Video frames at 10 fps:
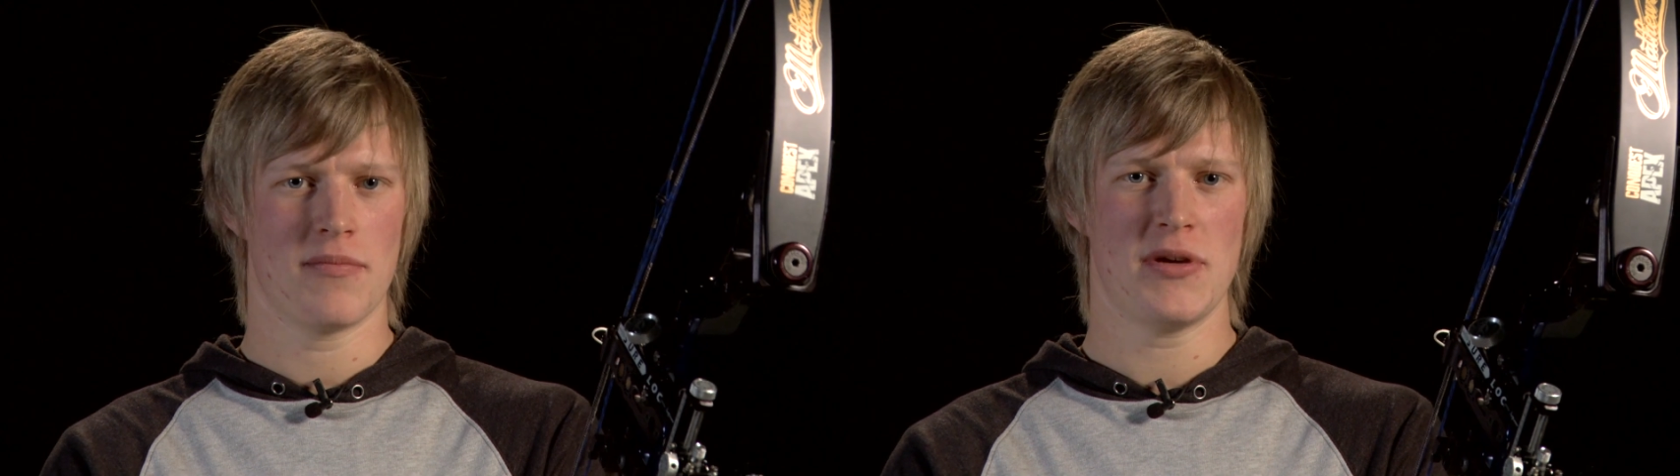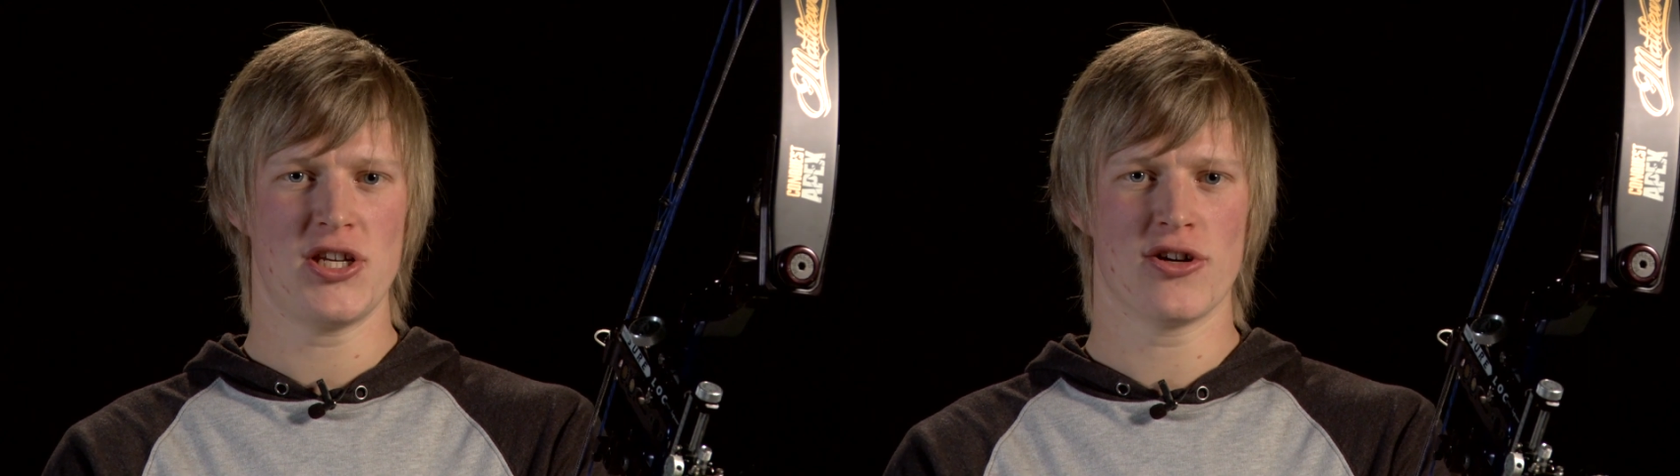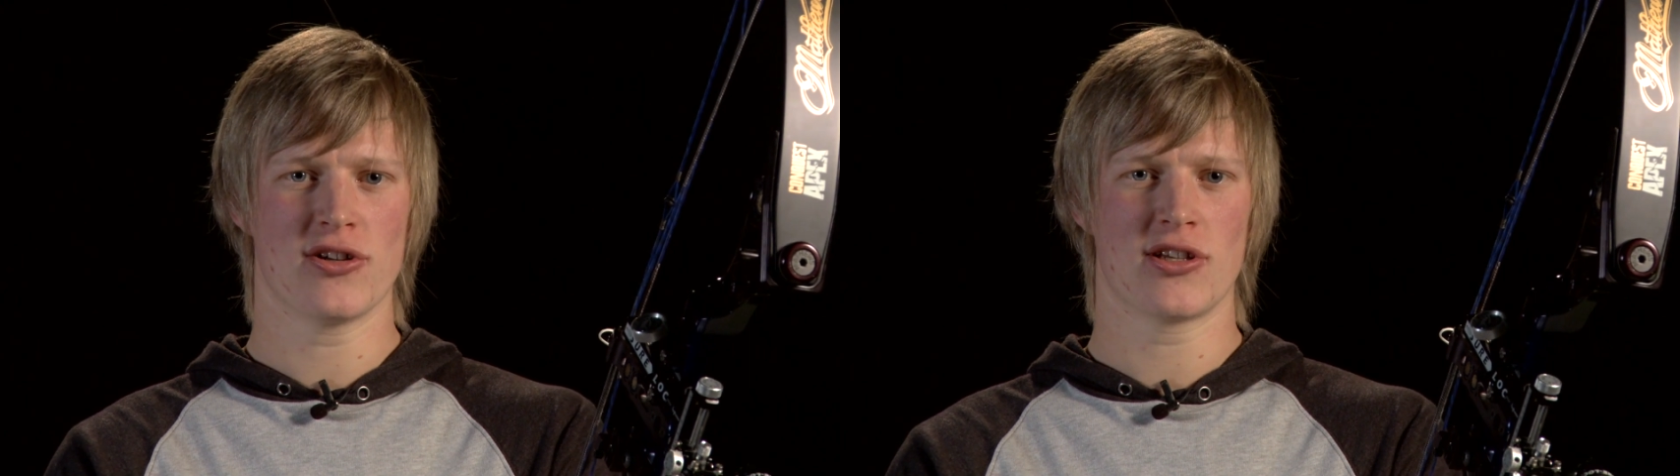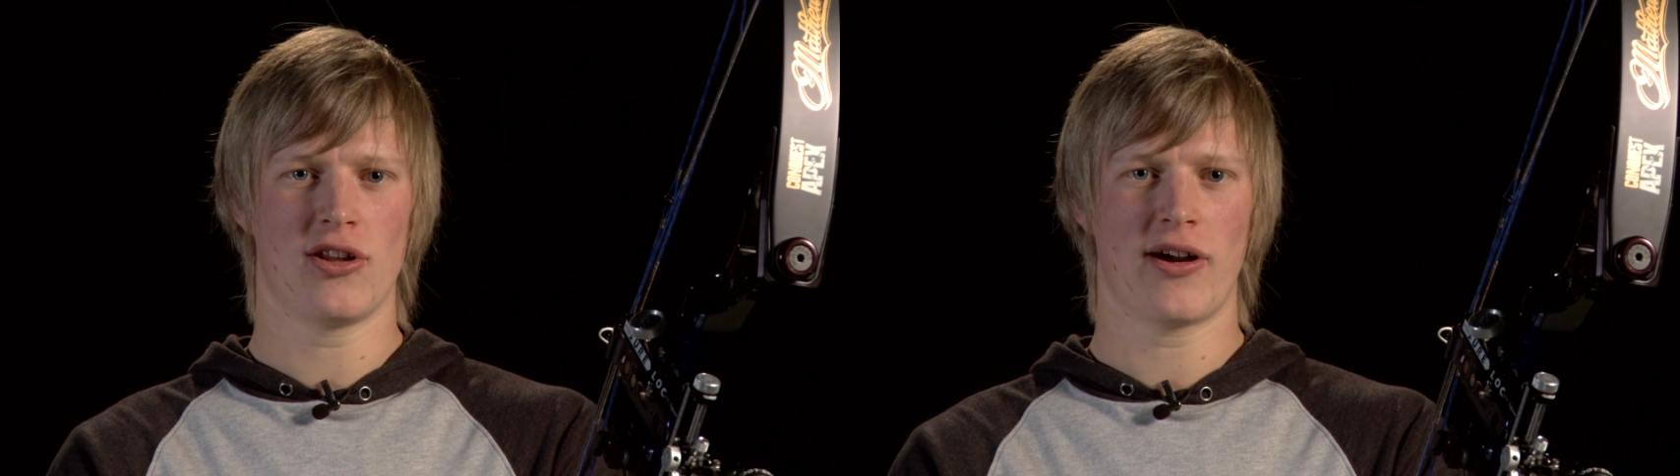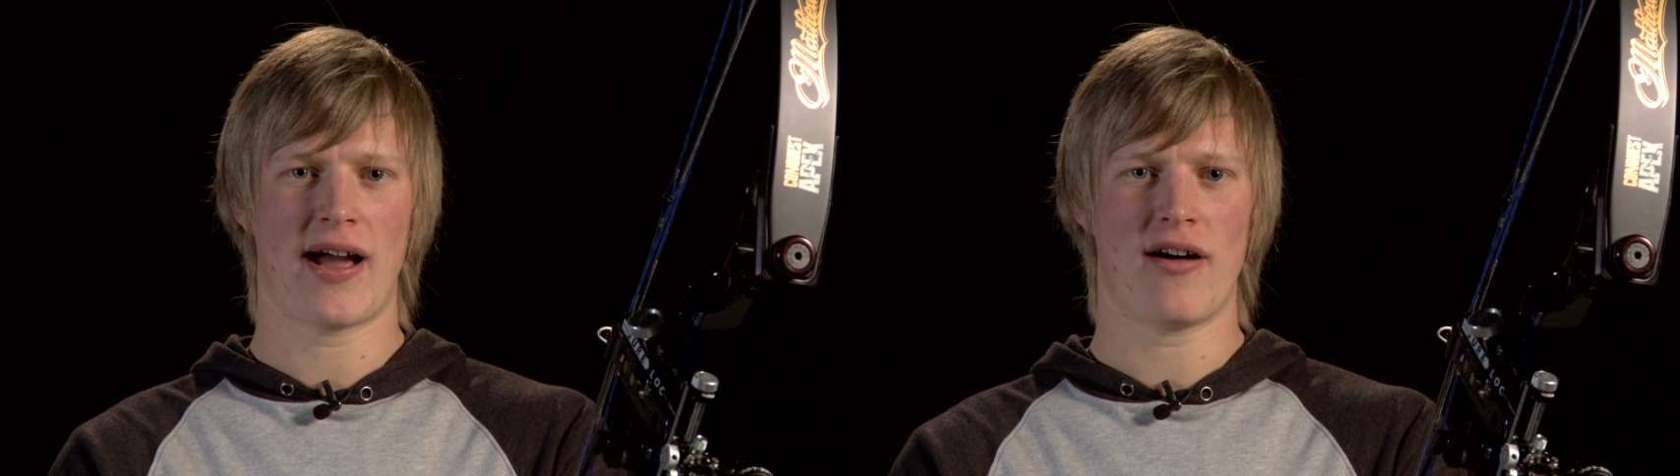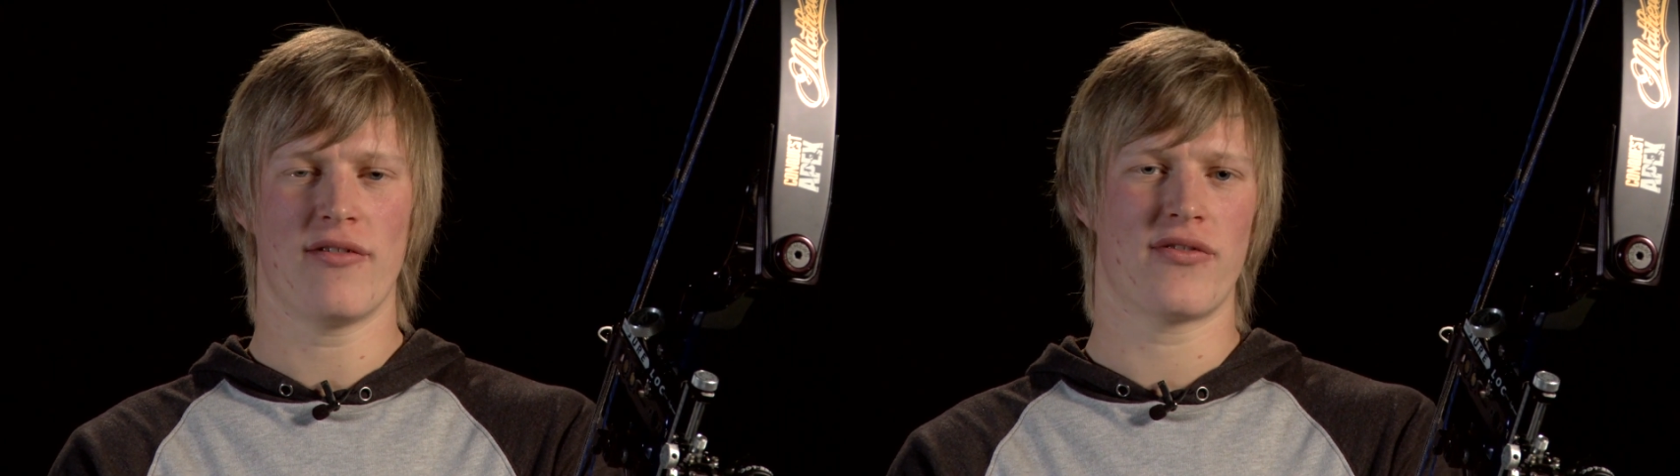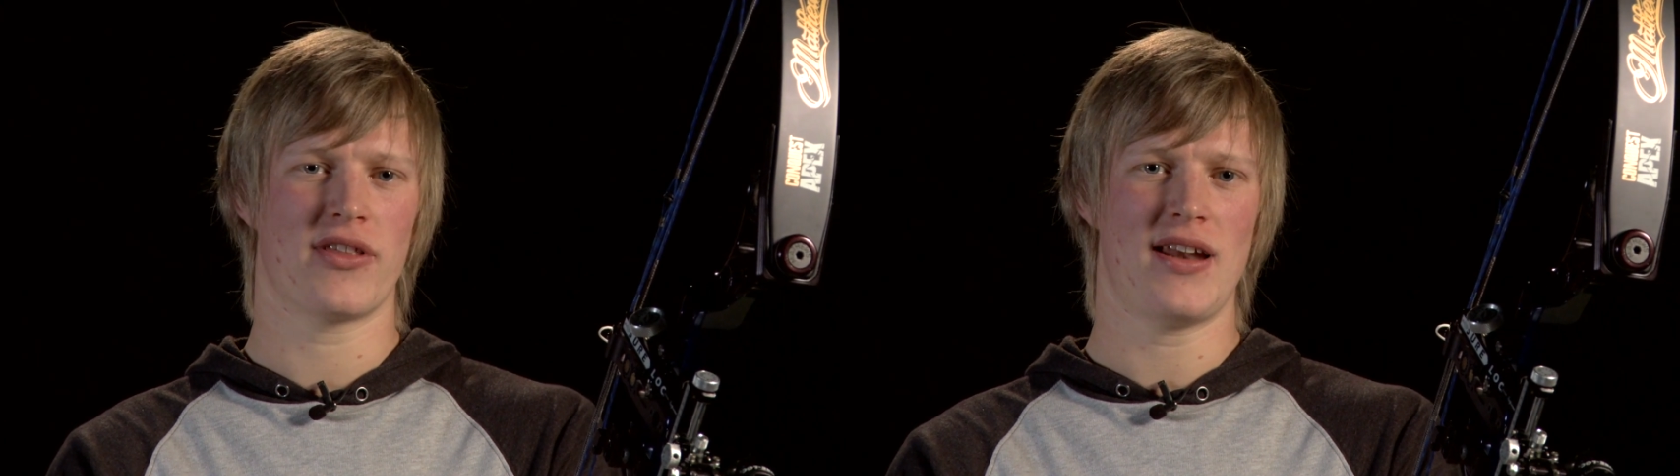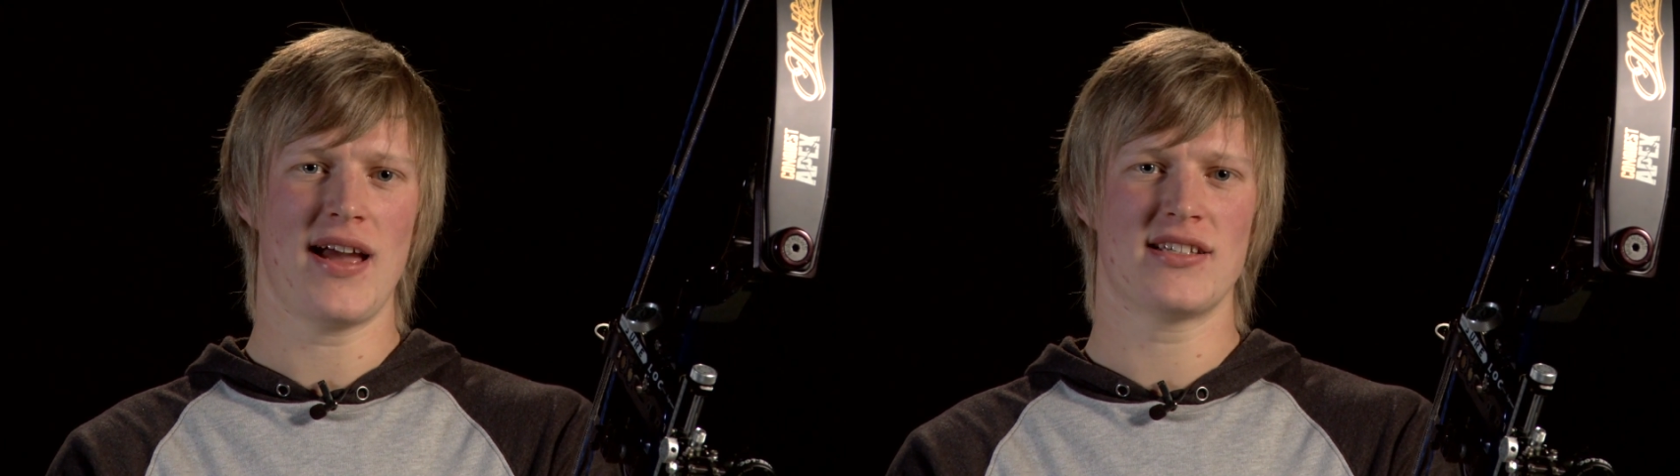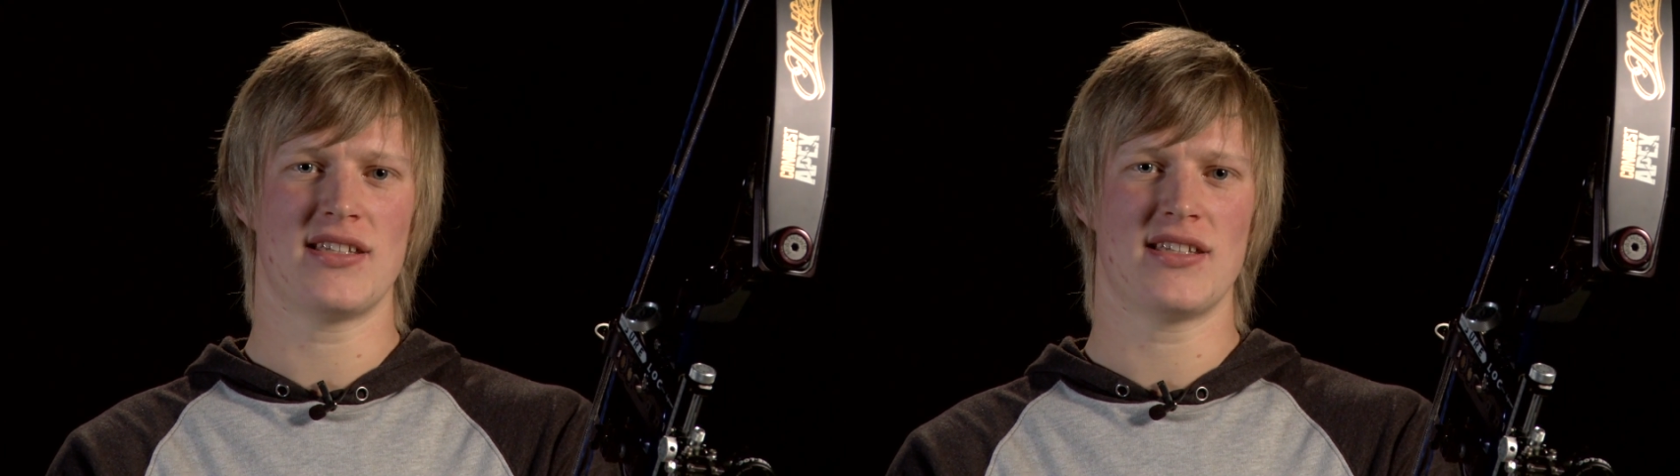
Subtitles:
Be sure to look out for the next